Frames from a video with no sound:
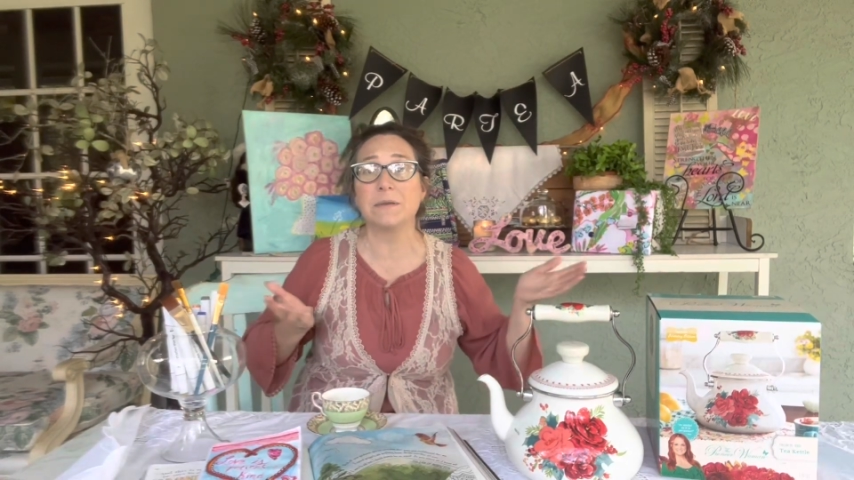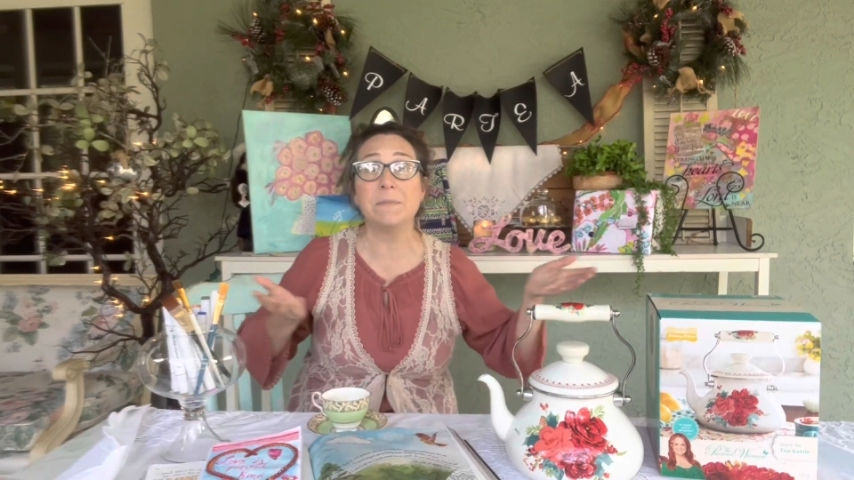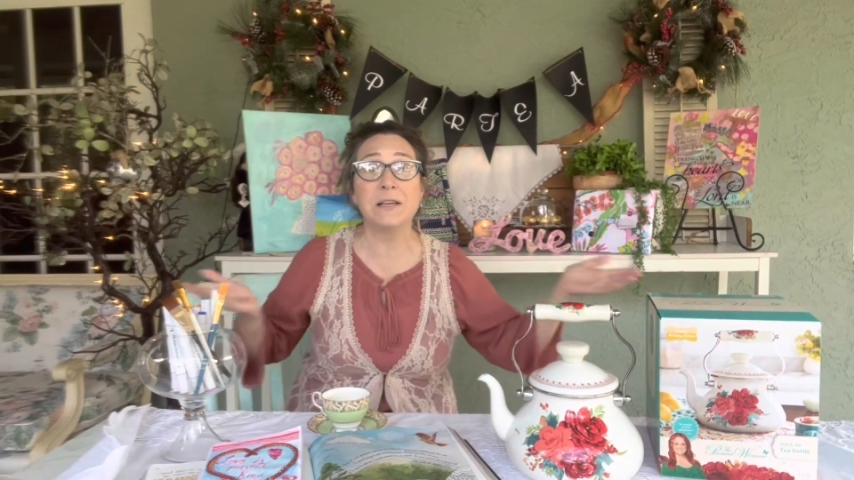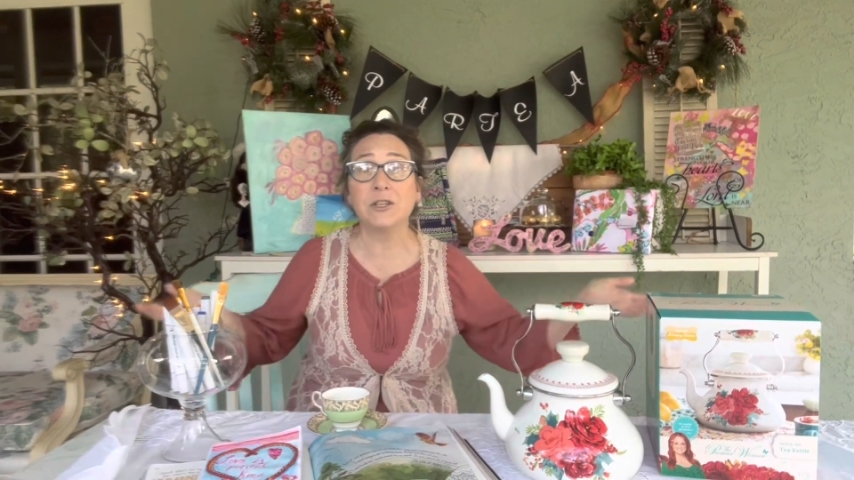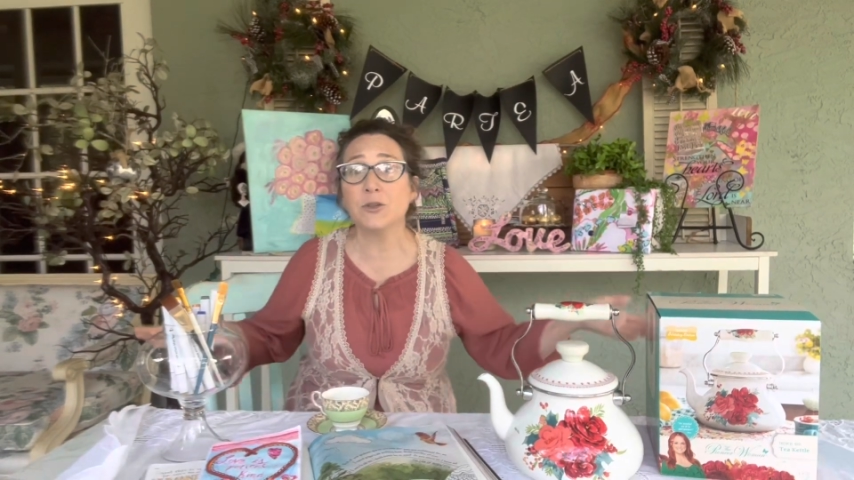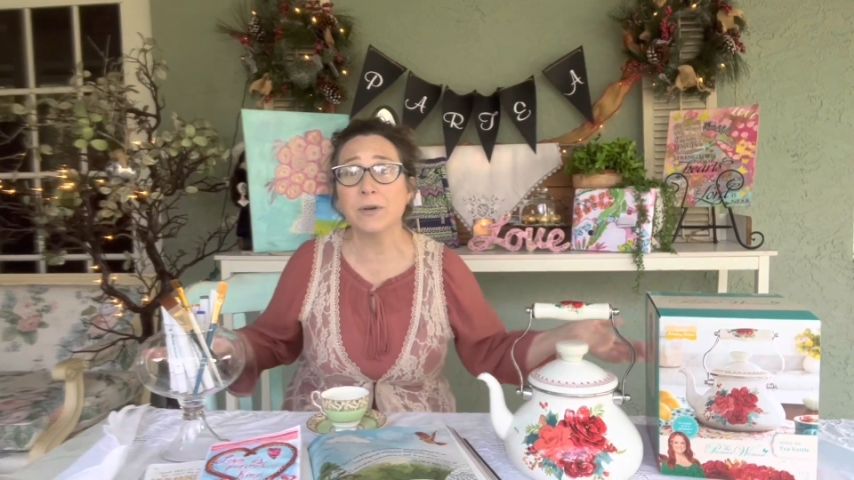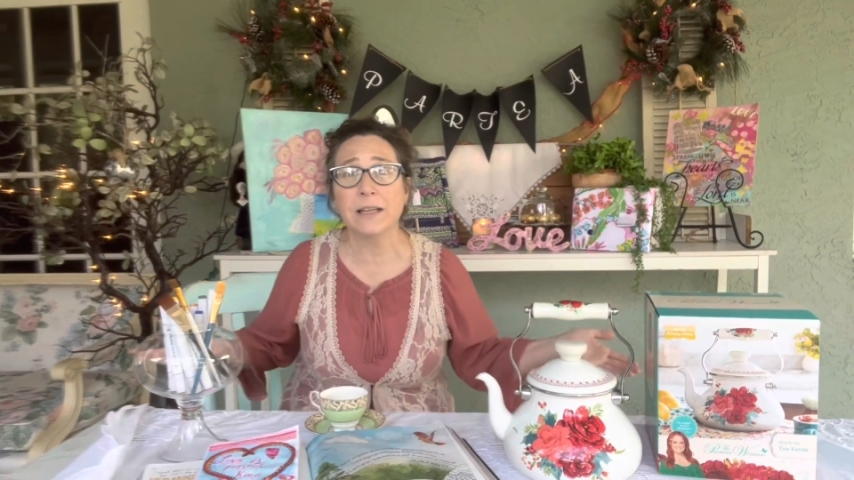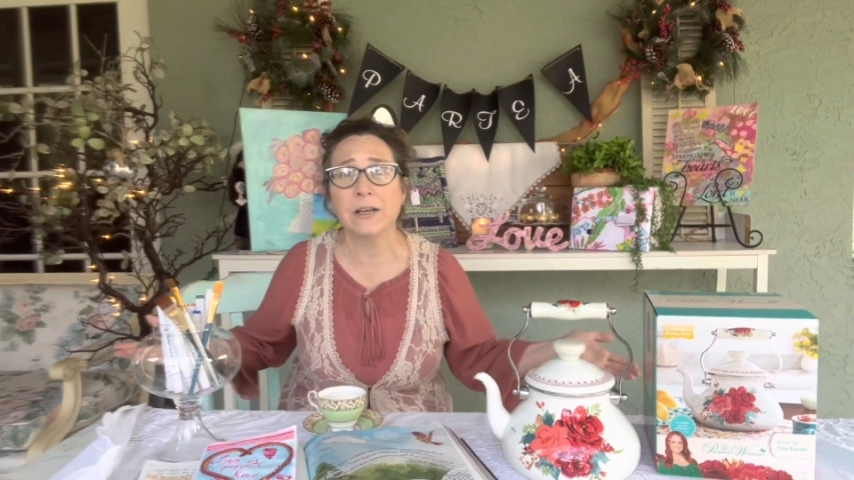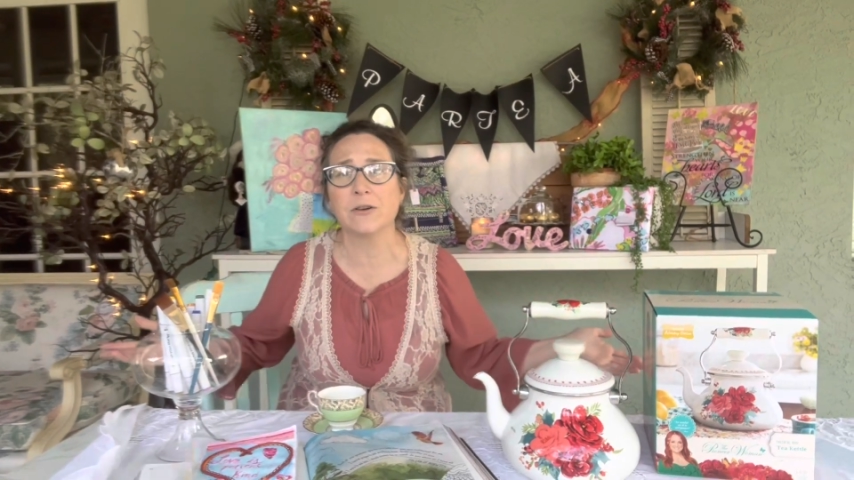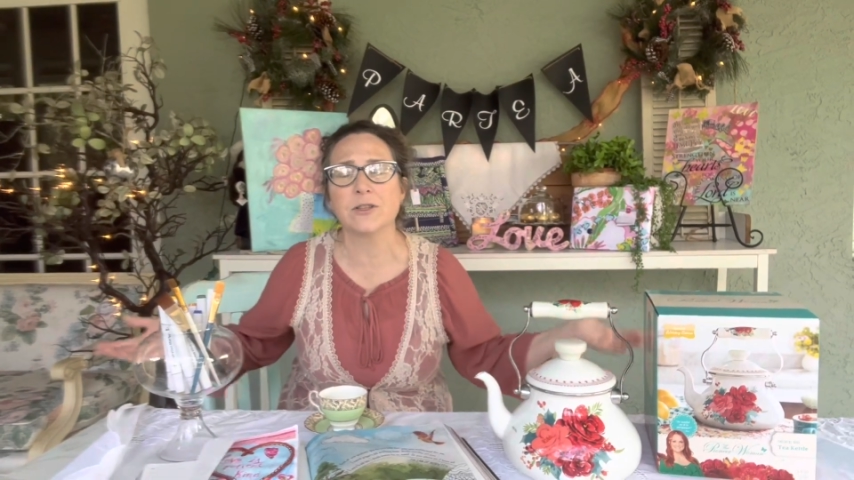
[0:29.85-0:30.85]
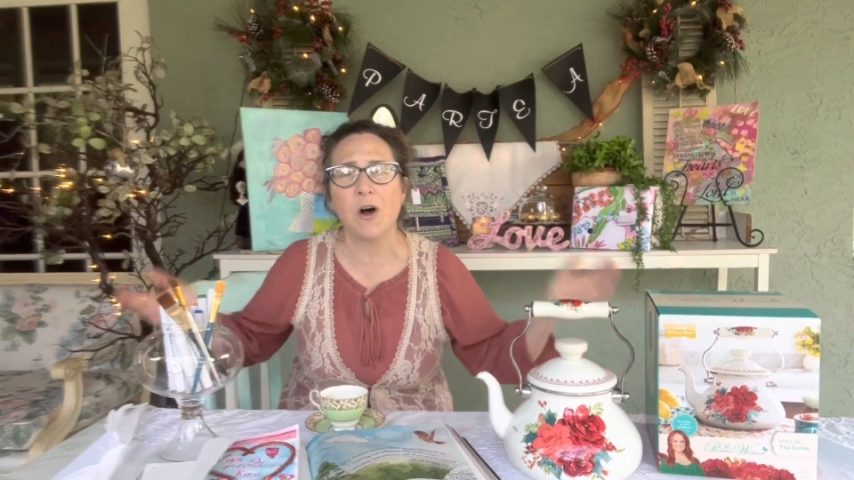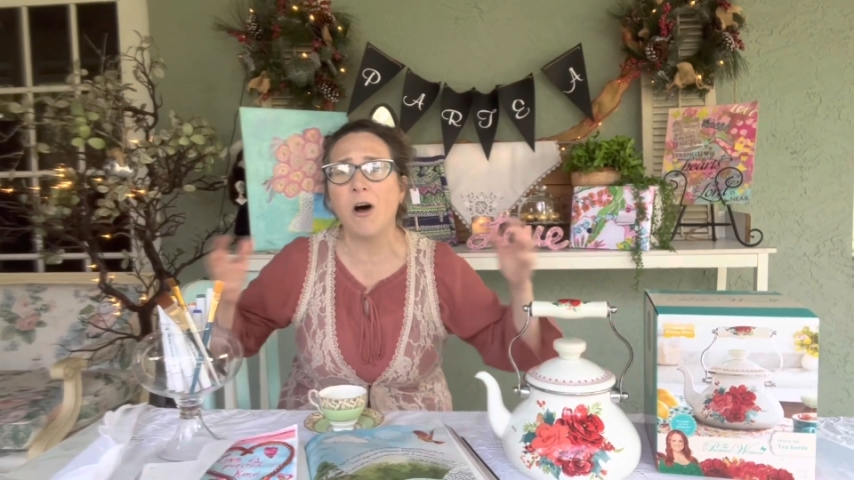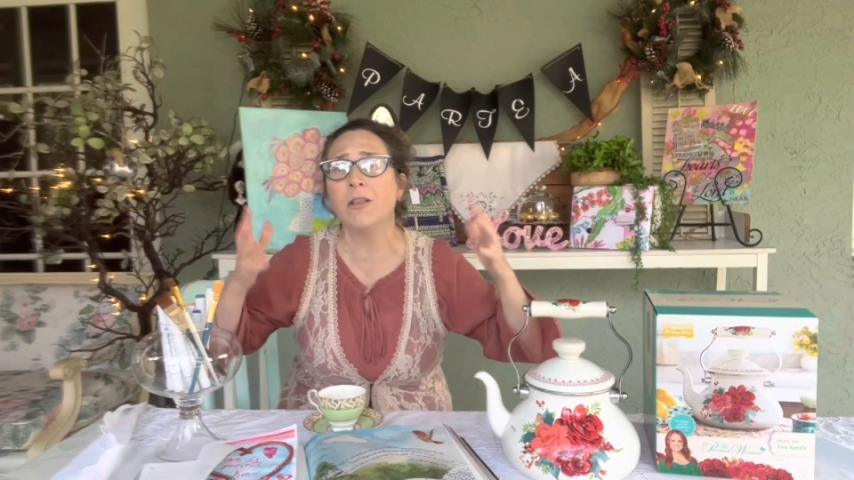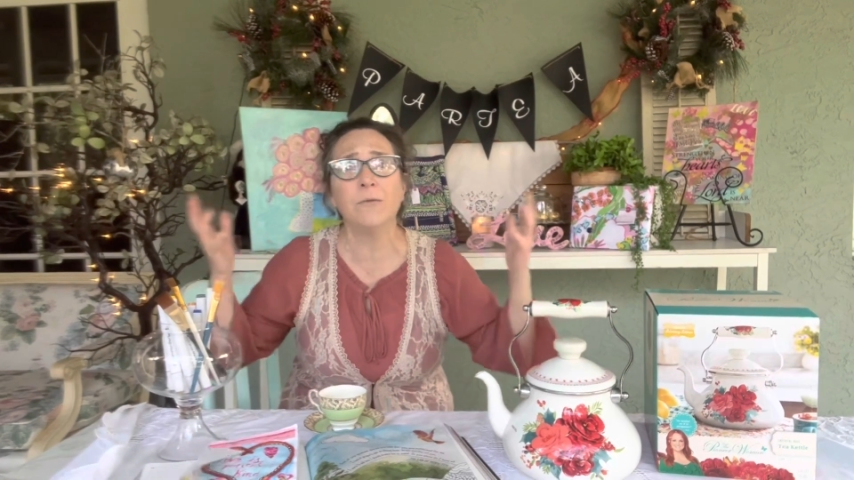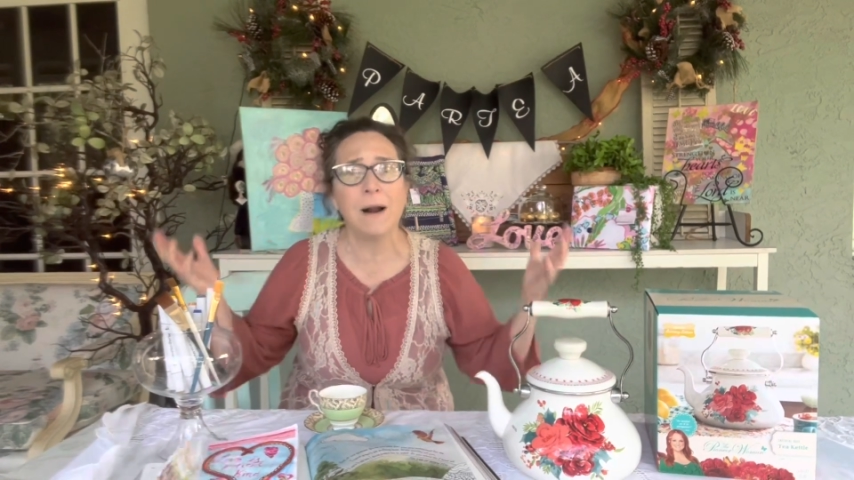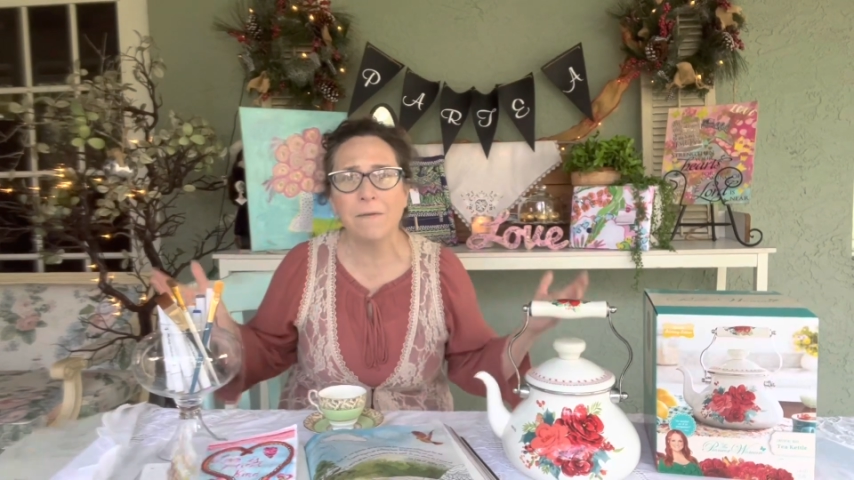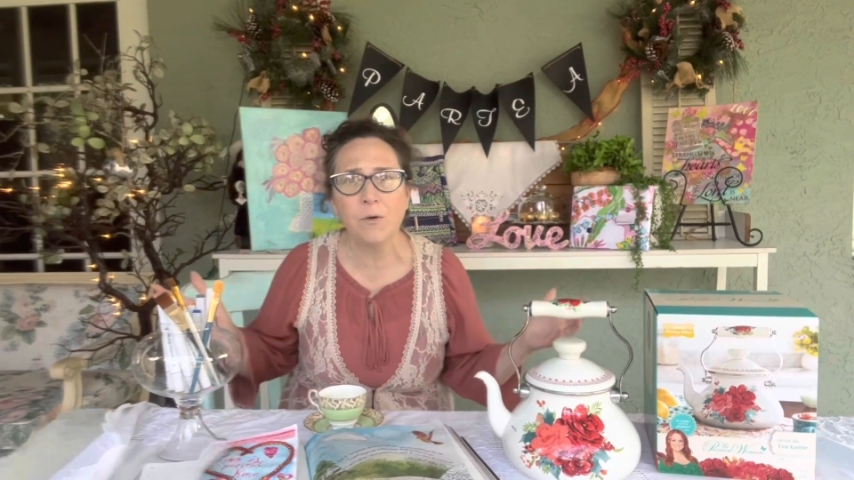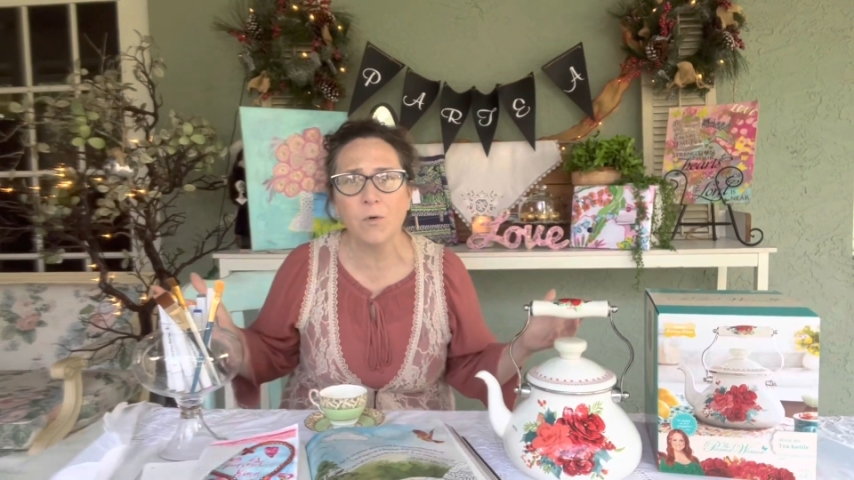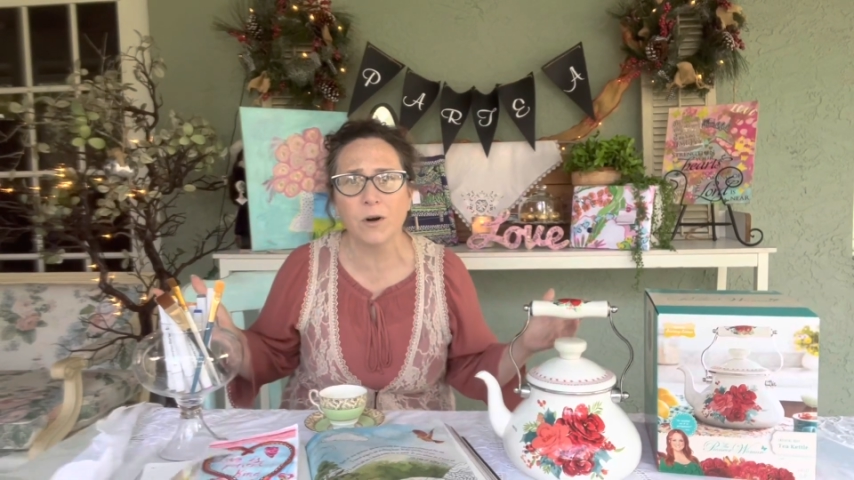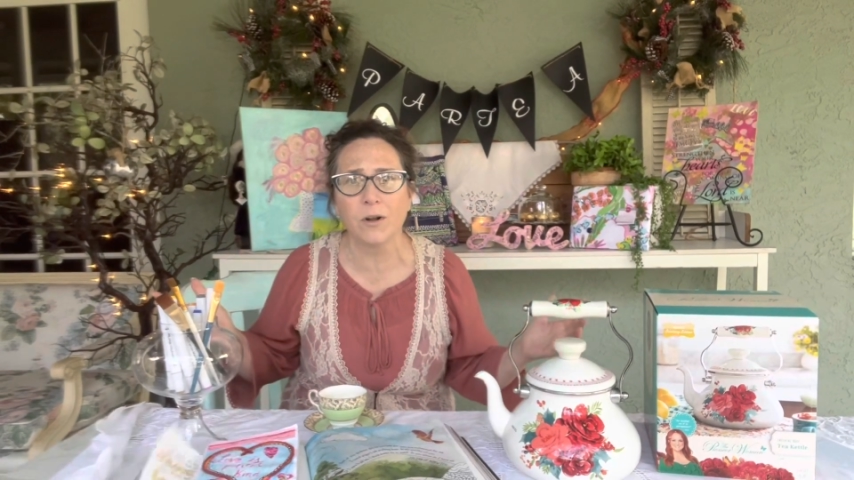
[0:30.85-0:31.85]
ministry leaders all around the
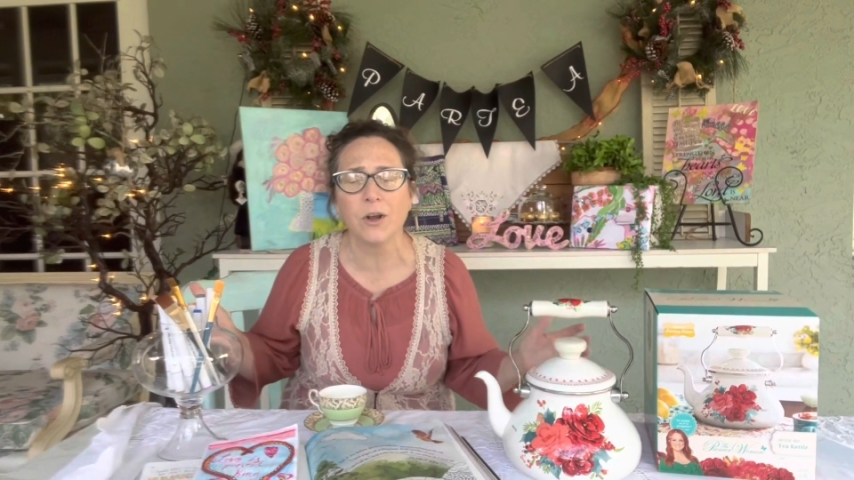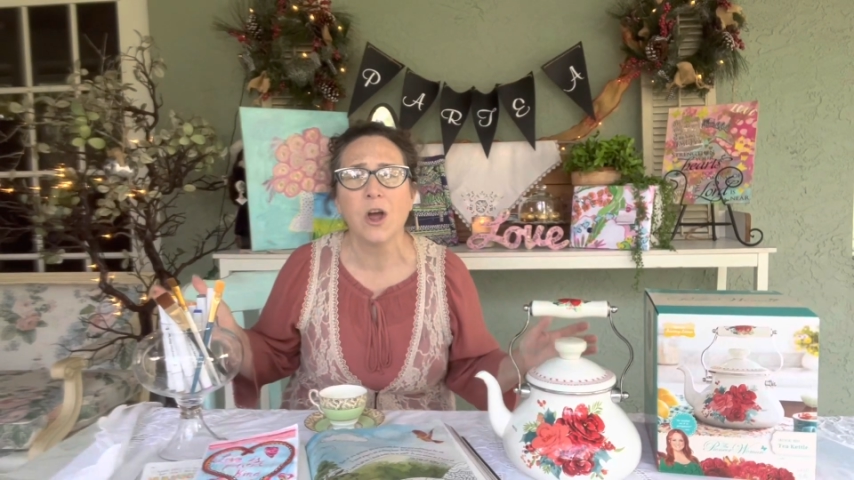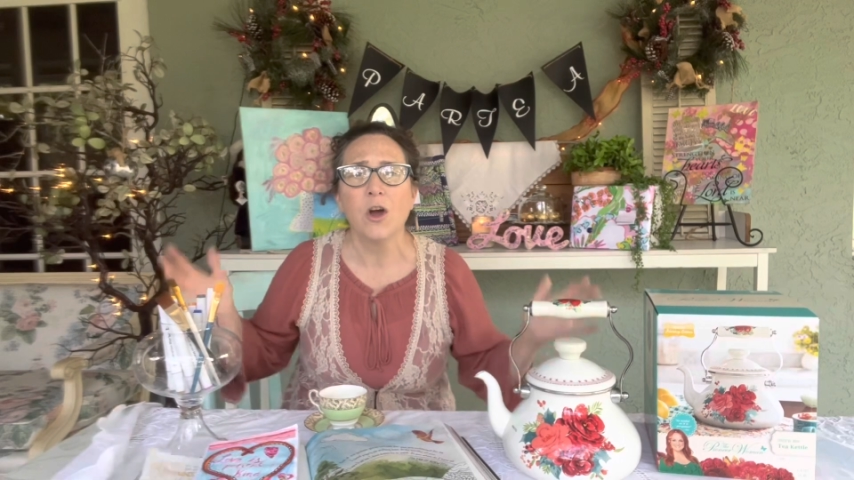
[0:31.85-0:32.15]
world